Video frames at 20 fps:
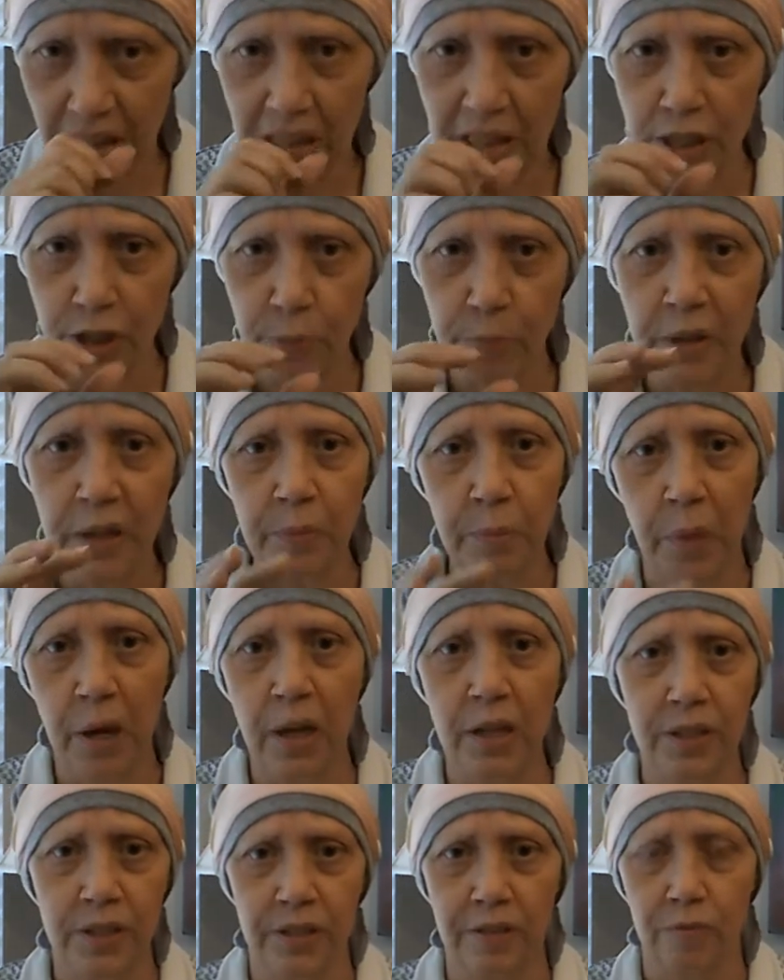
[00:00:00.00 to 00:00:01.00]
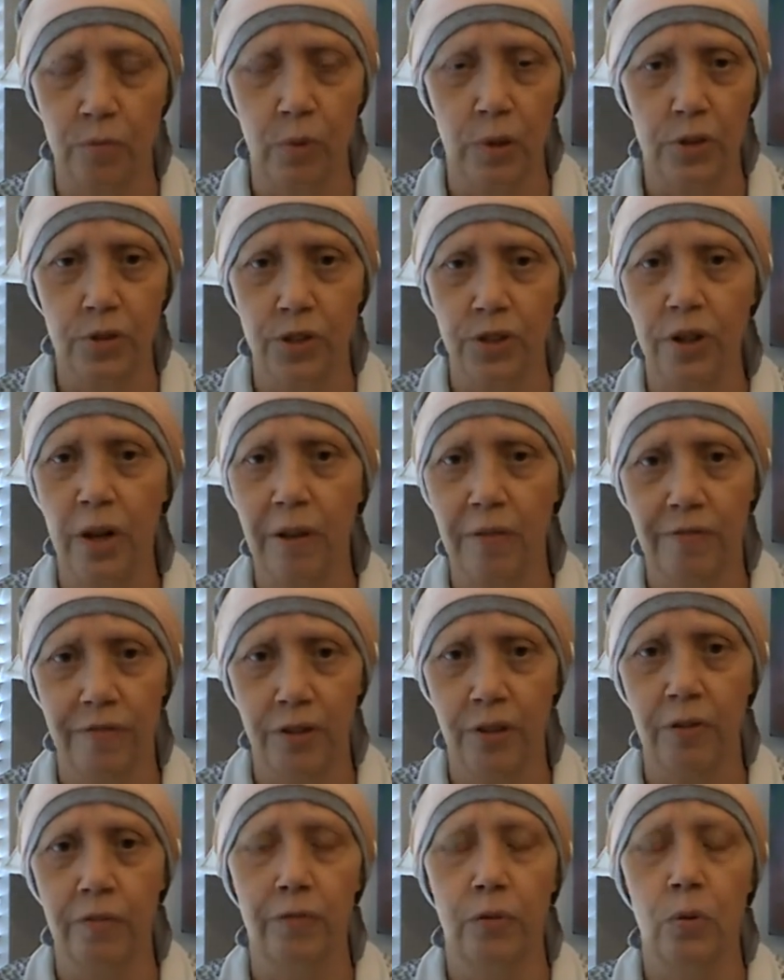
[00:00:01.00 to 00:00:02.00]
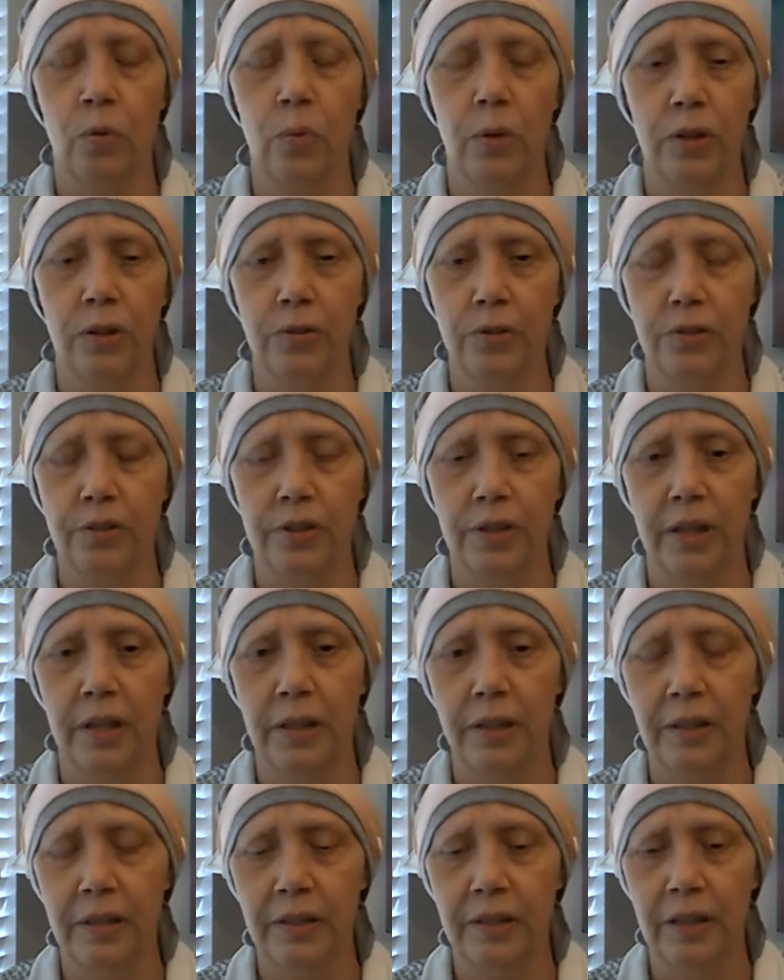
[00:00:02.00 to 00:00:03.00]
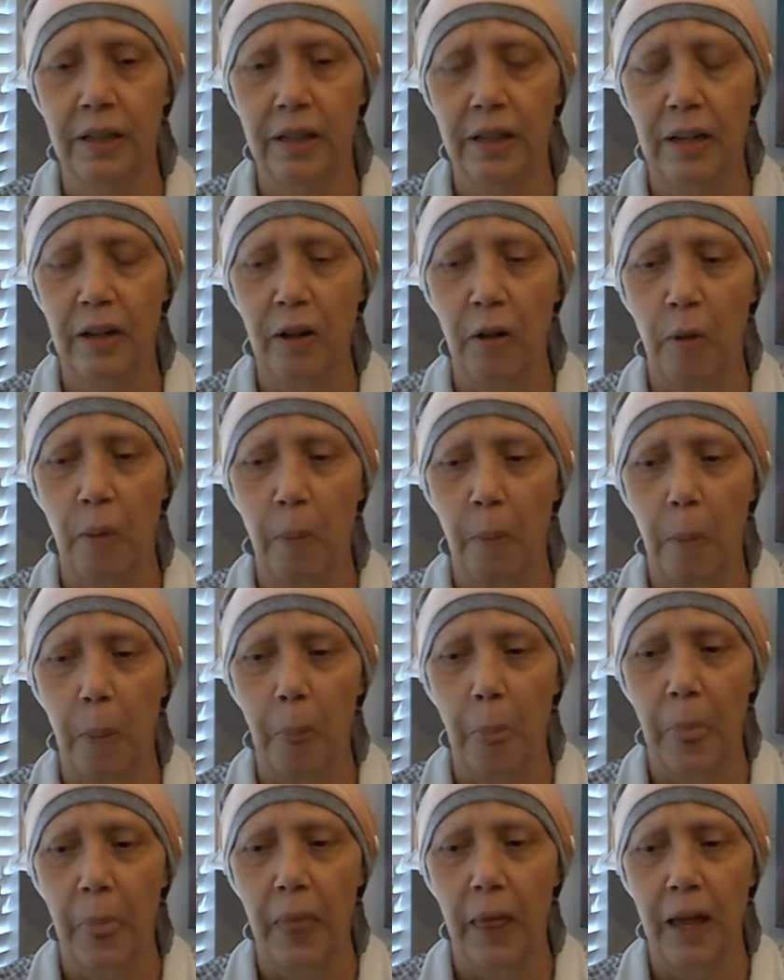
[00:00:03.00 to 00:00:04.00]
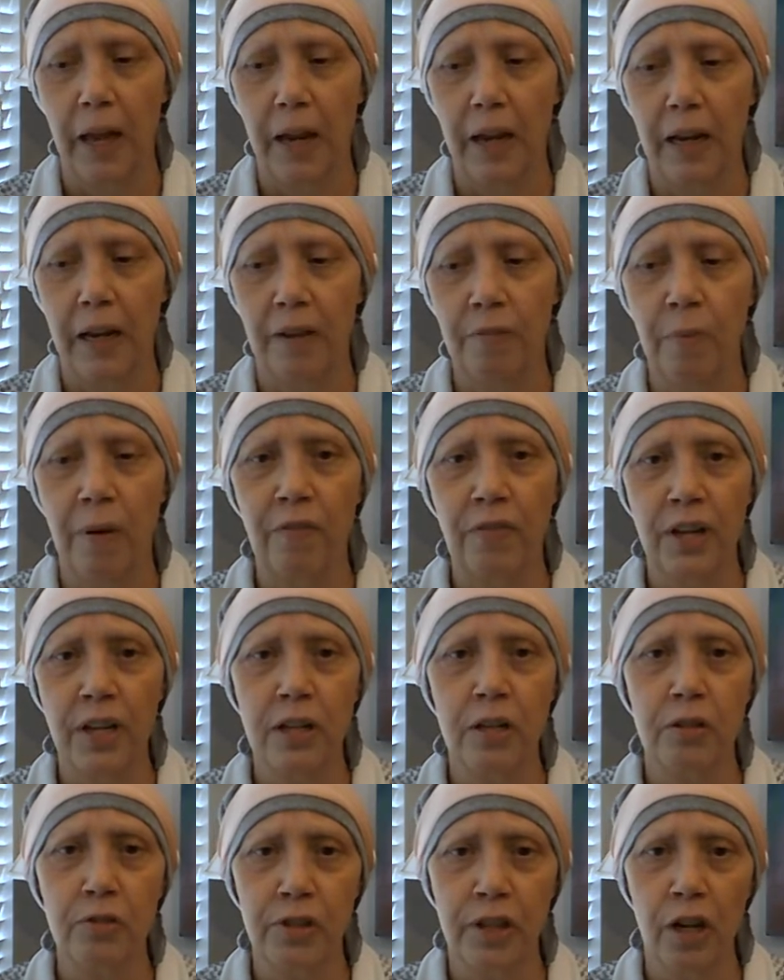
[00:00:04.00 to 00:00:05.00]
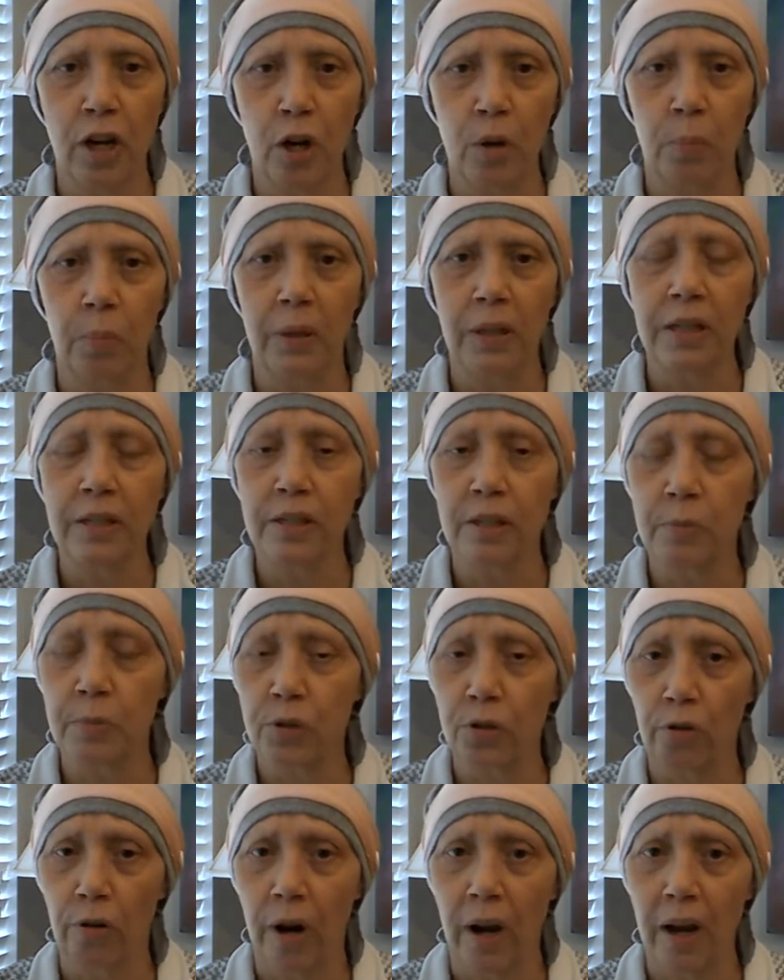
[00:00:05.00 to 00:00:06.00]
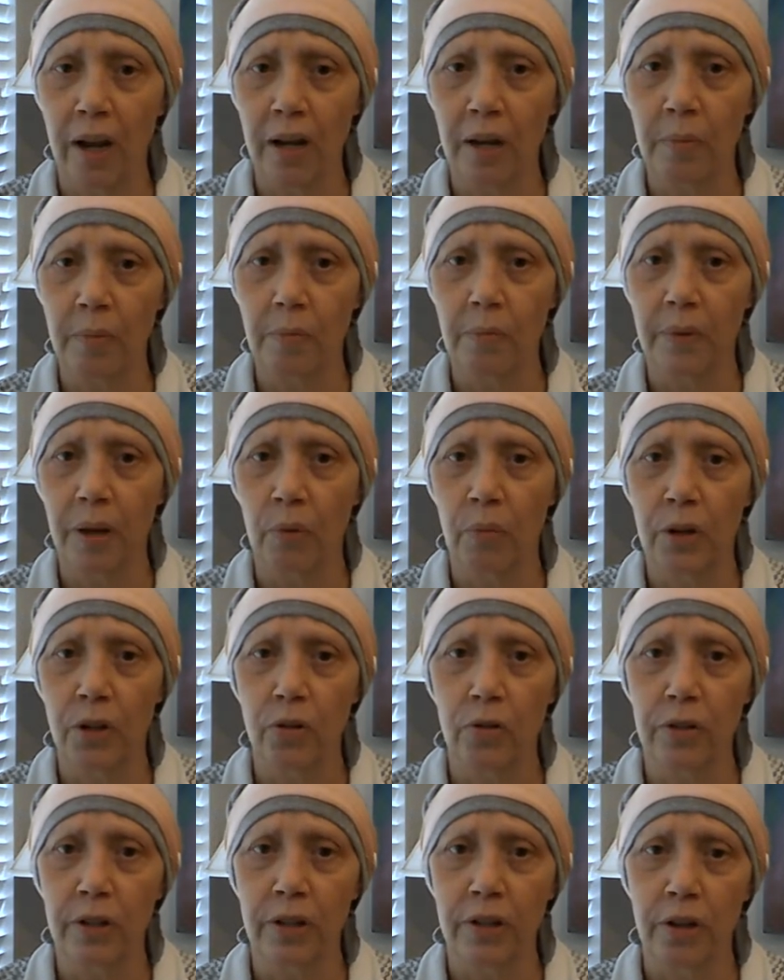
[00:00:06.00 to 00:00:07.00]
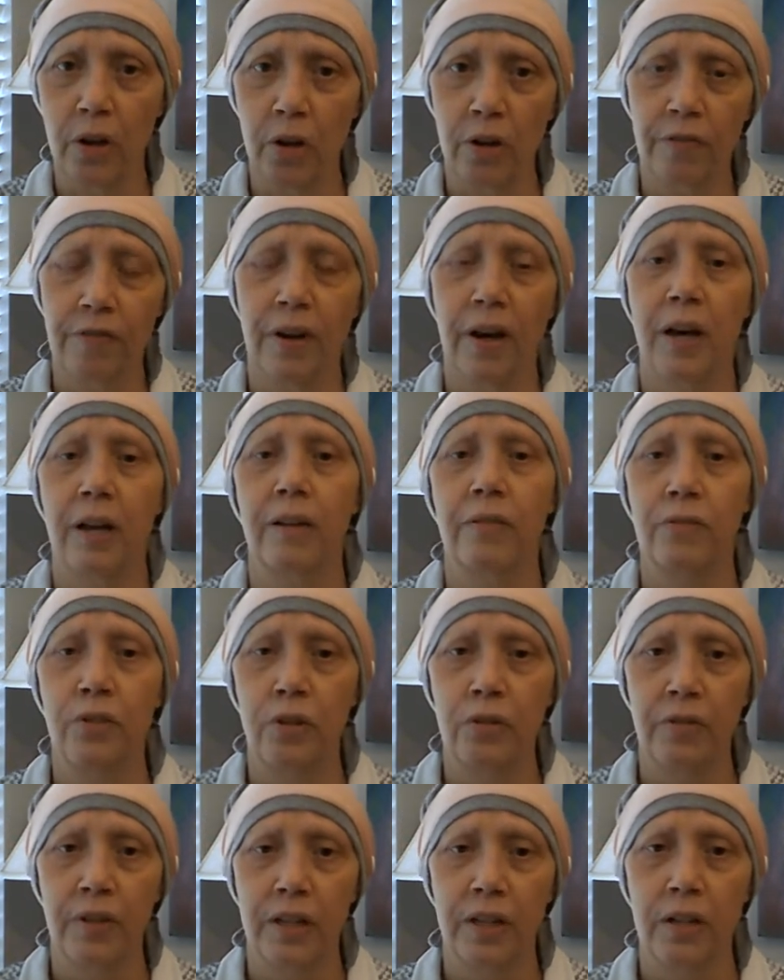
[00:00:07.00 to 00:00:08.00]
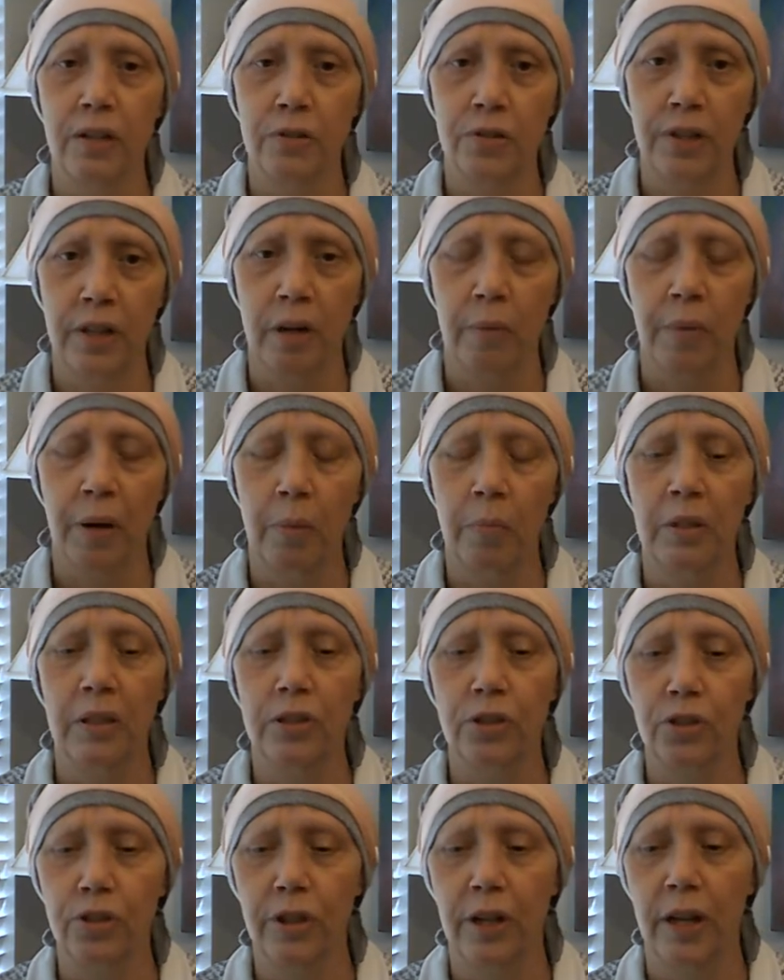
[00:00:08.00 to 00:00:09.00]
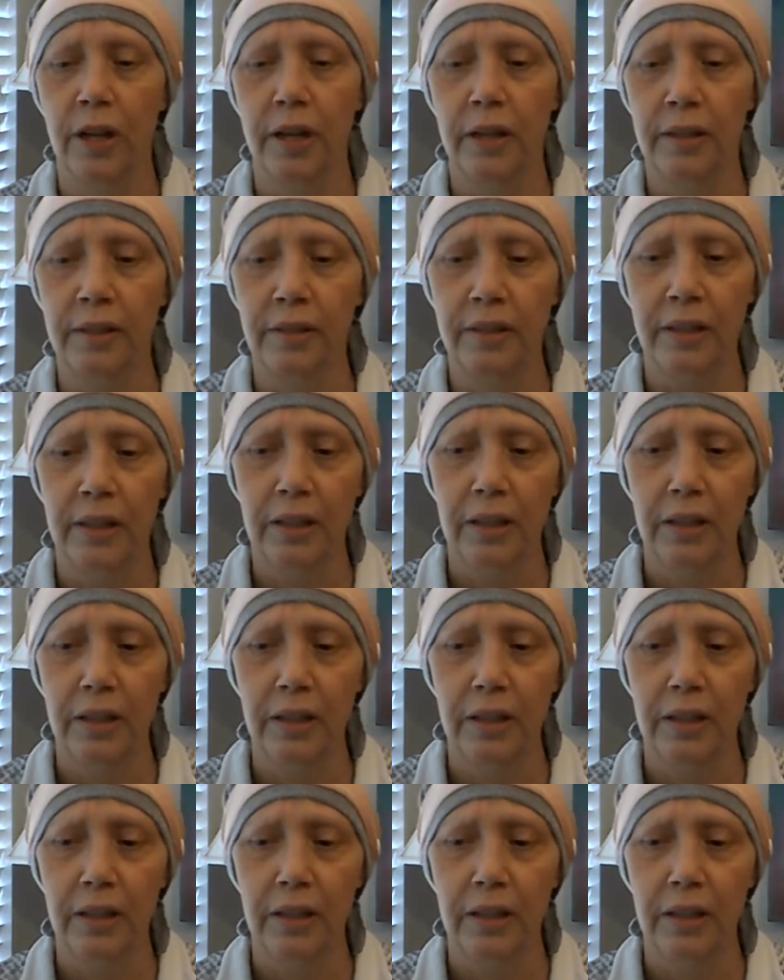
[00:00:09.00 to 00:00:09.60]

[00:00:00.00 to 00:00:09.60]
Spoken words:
Speak positive words, not fearful words. And if my videos help, please subscribe. That way you'll get notified of new videos that I publish. And